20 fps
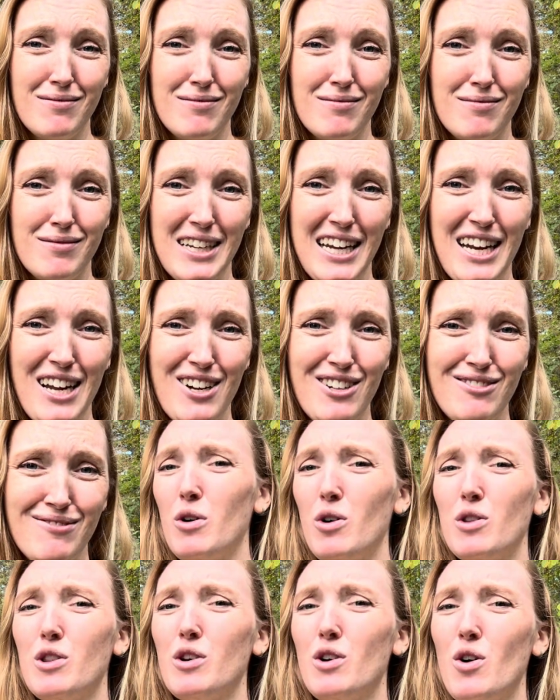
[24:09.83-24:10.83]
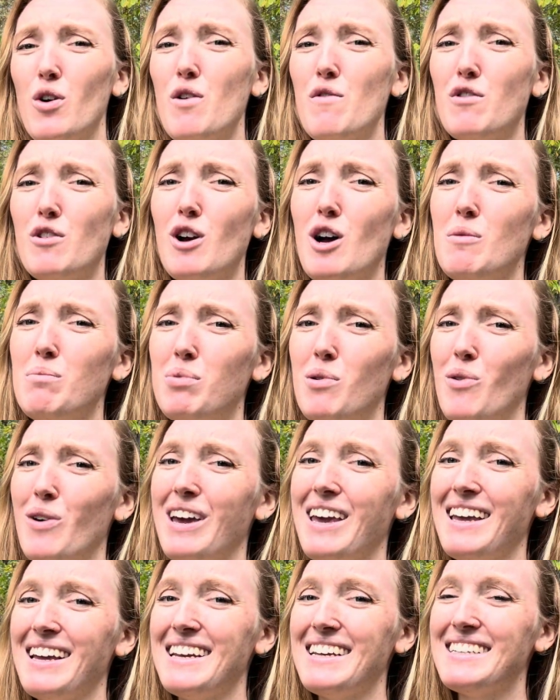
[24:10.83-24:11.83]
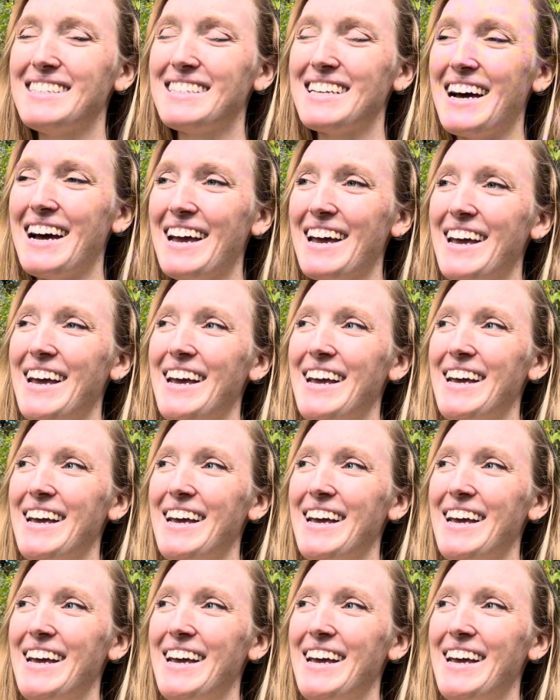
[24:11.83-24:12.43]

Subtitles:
You know, the overall point is that